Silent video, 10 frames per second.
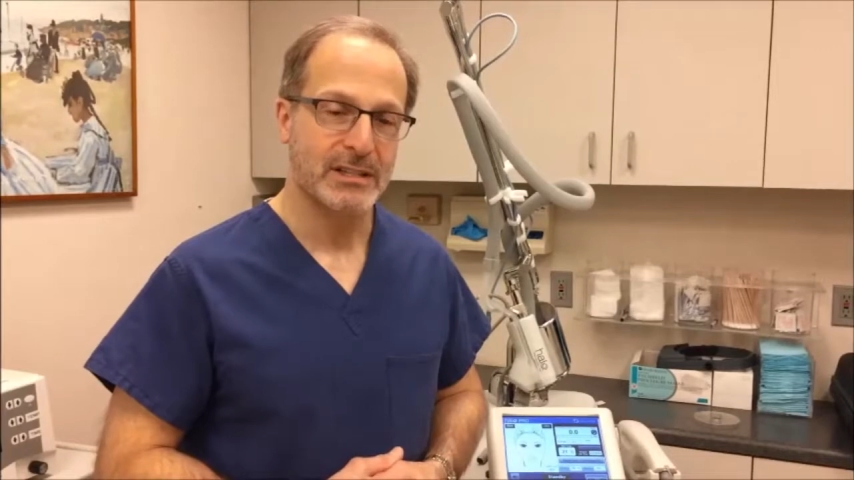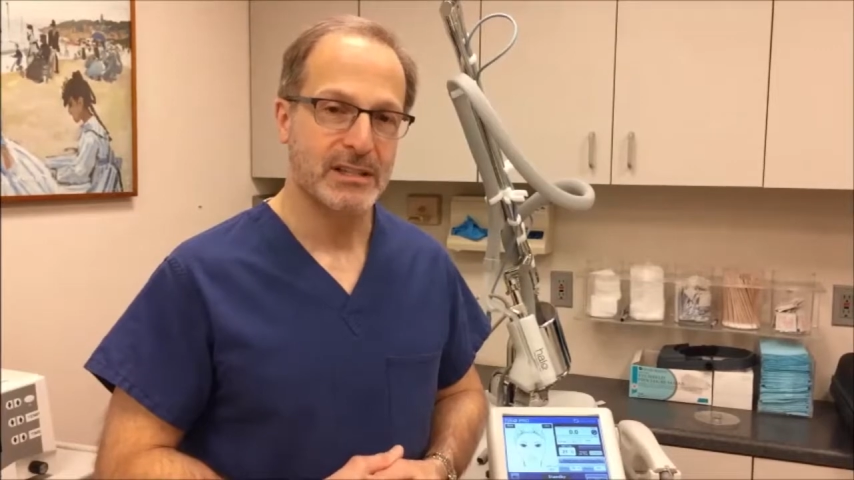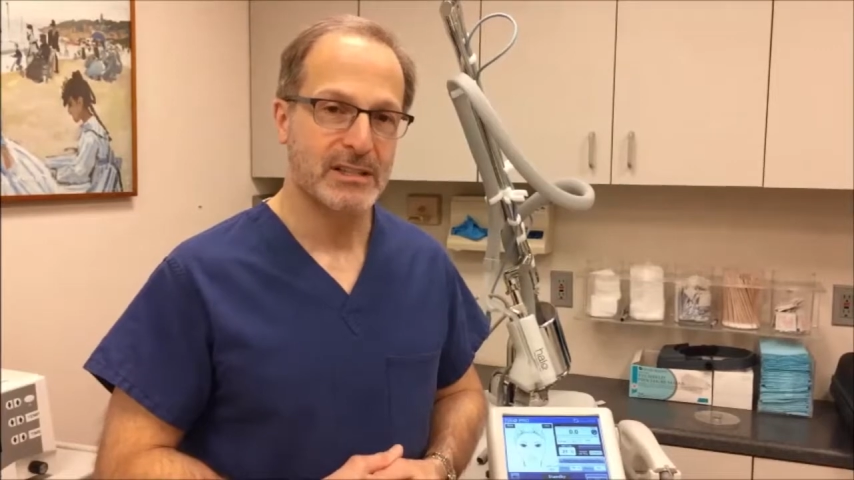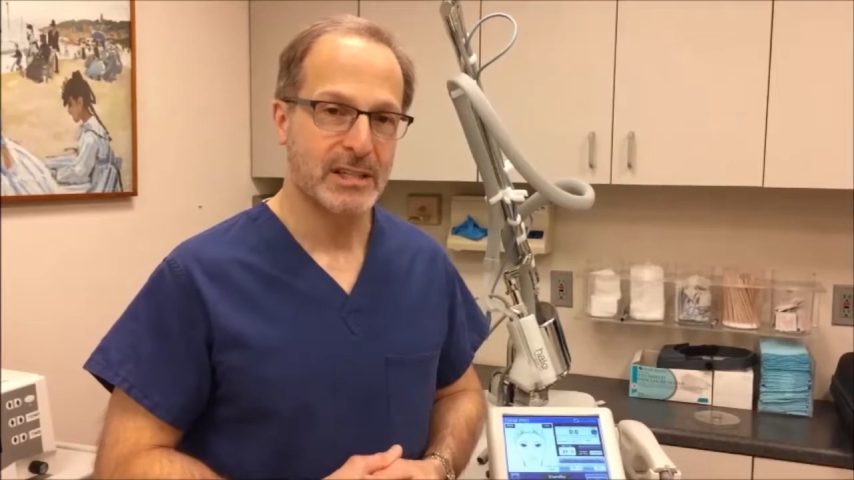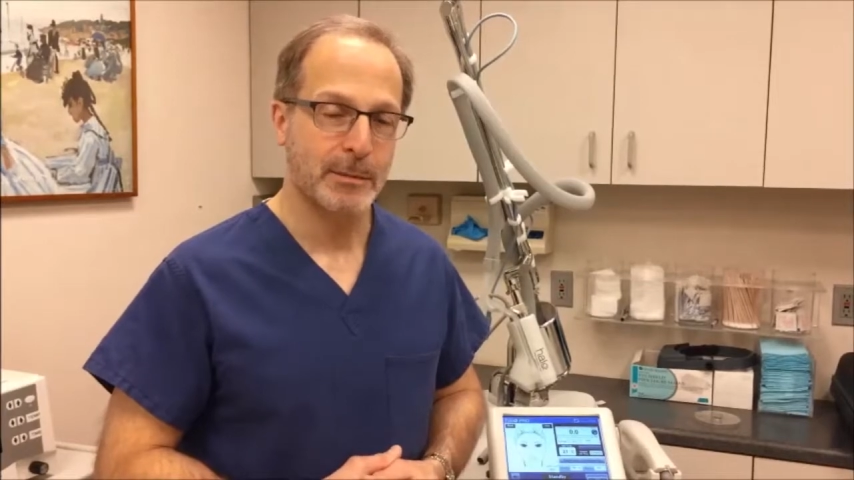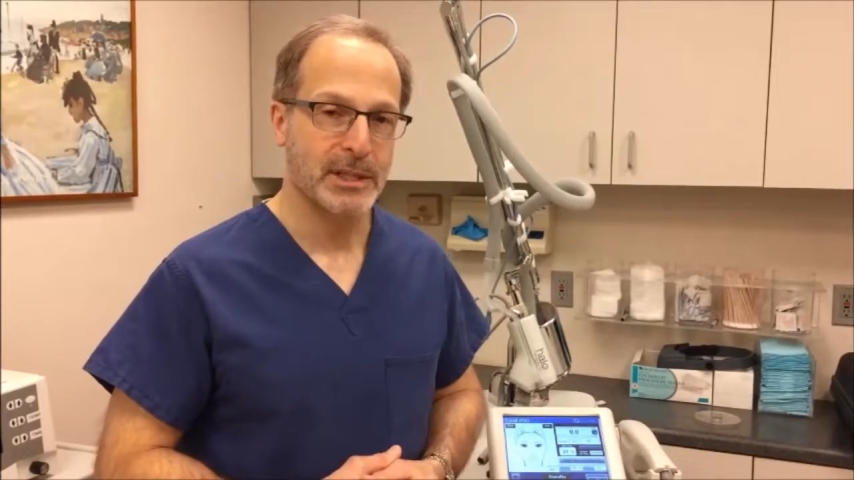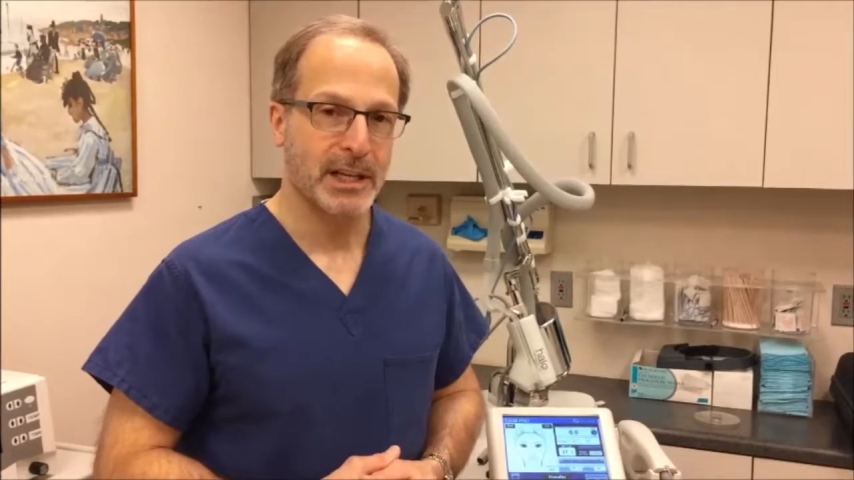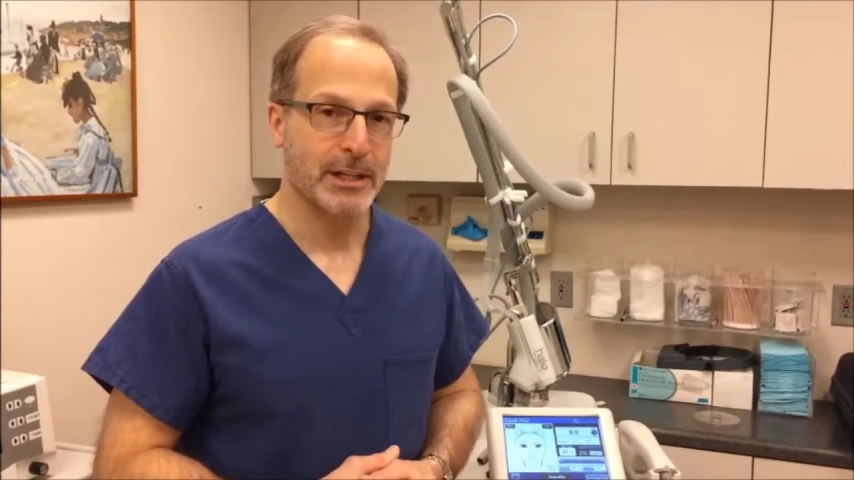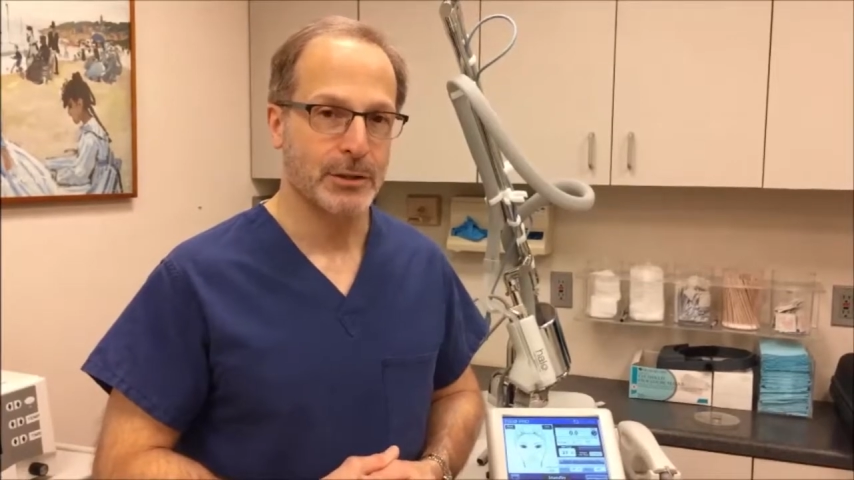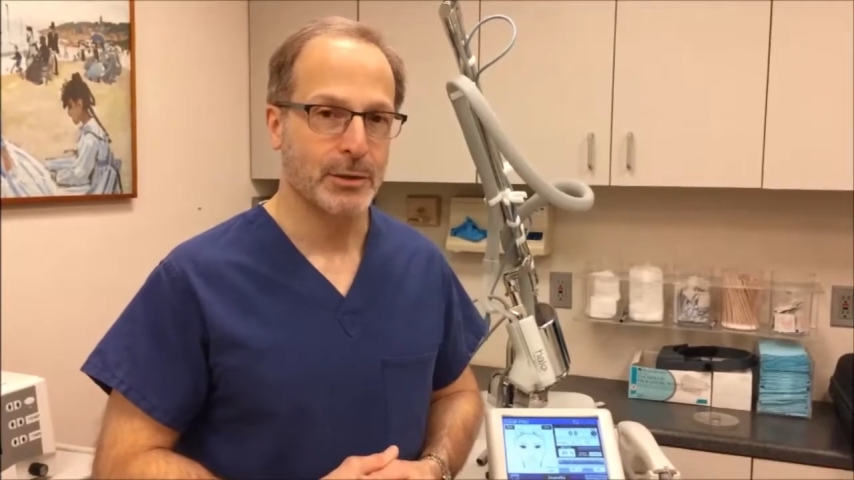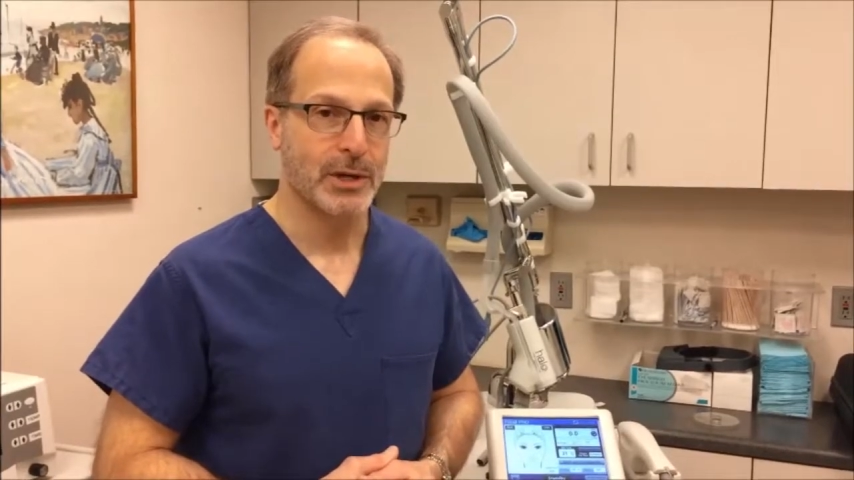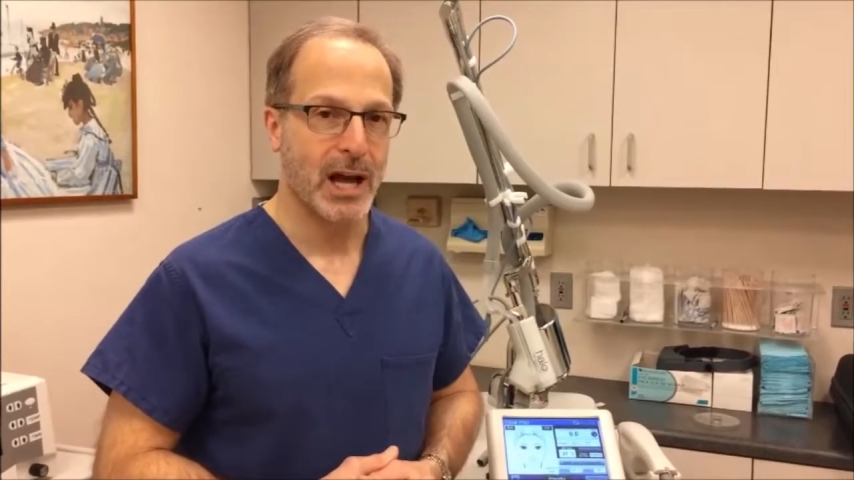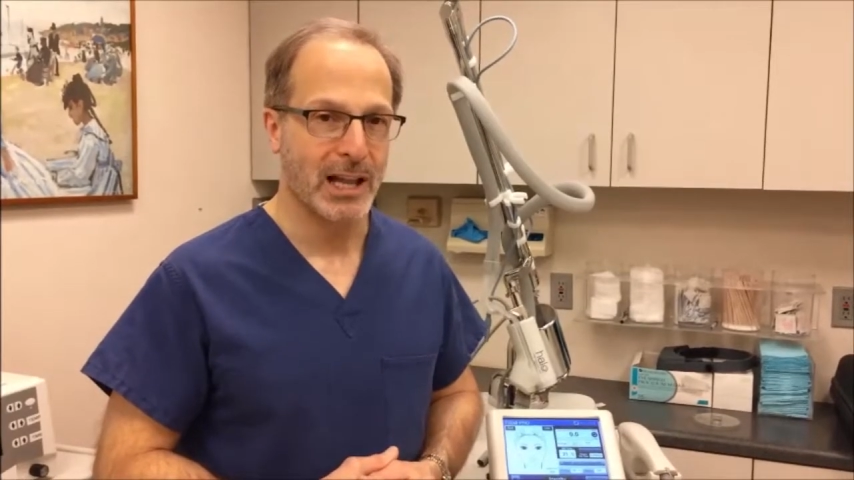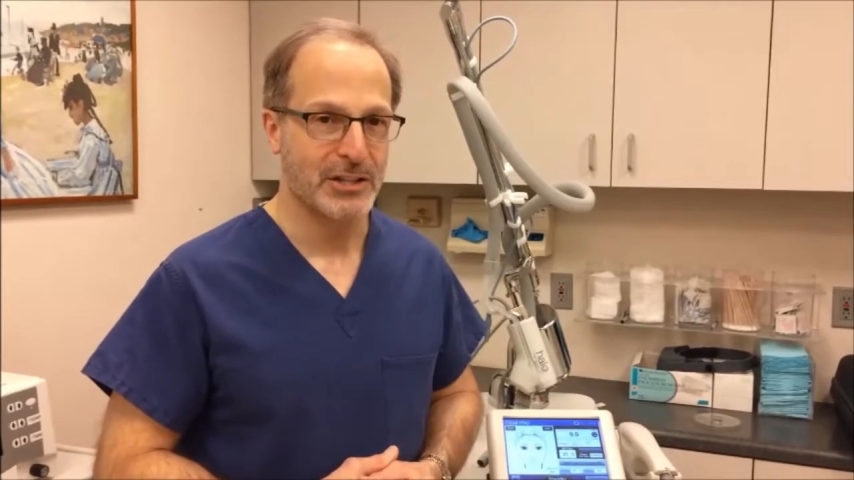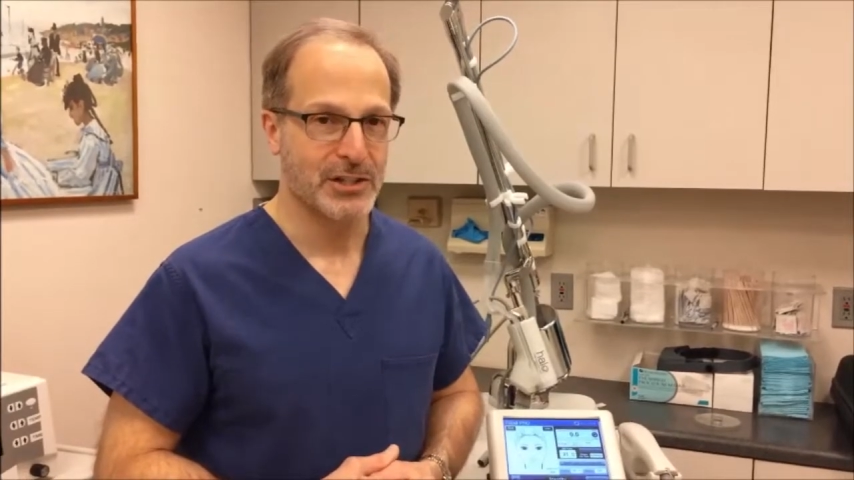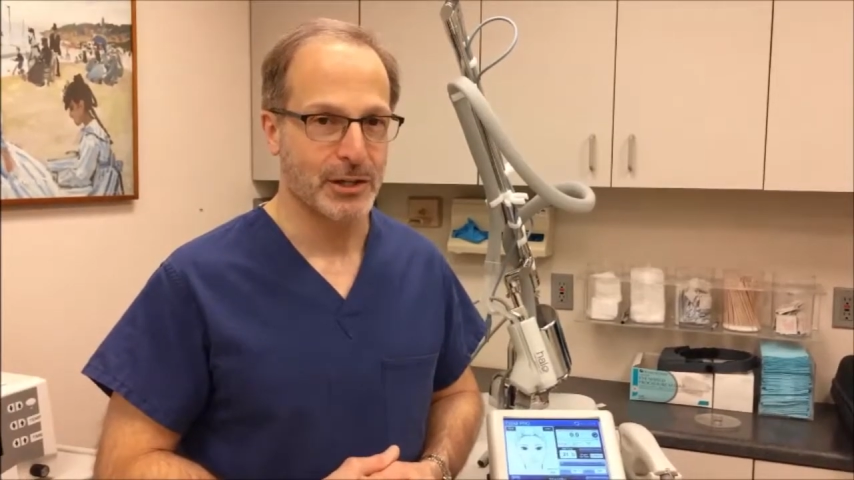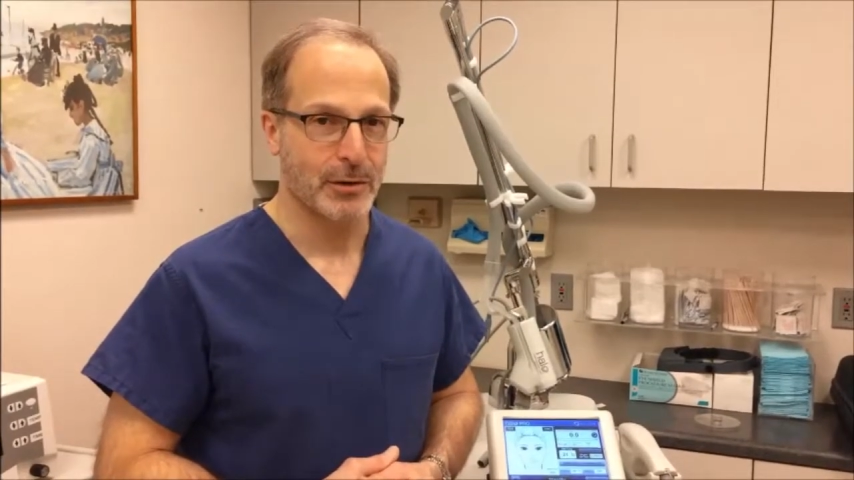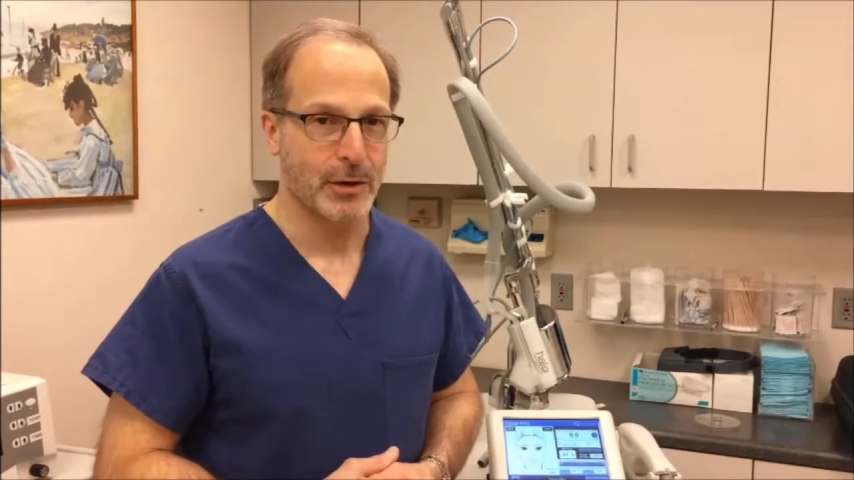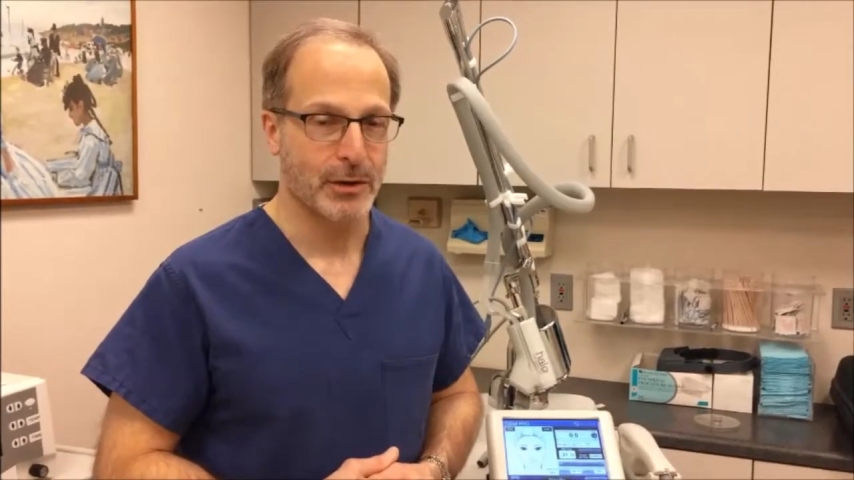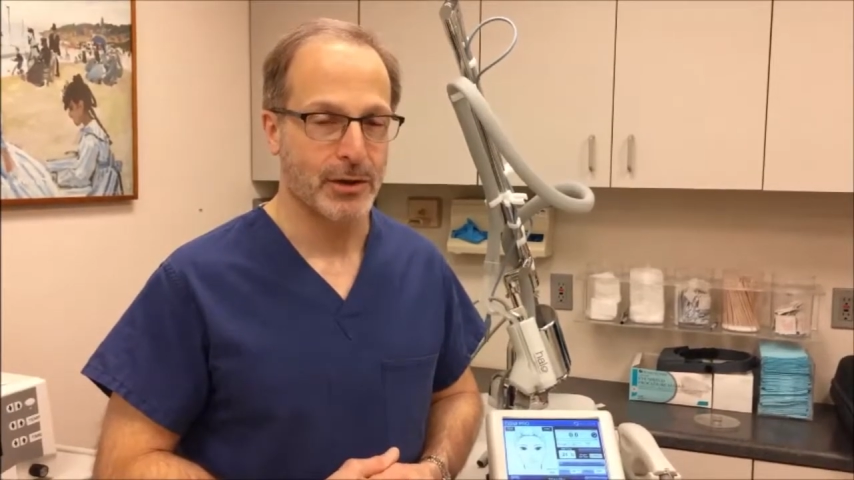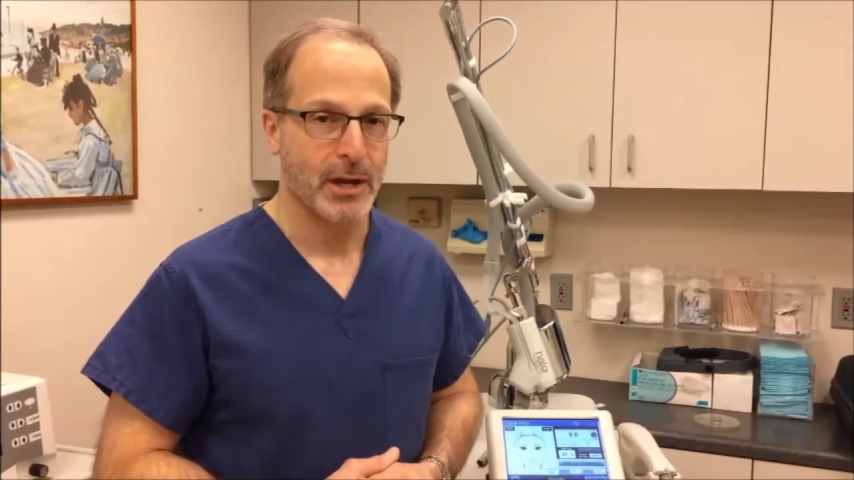to stimulate new collagen growth,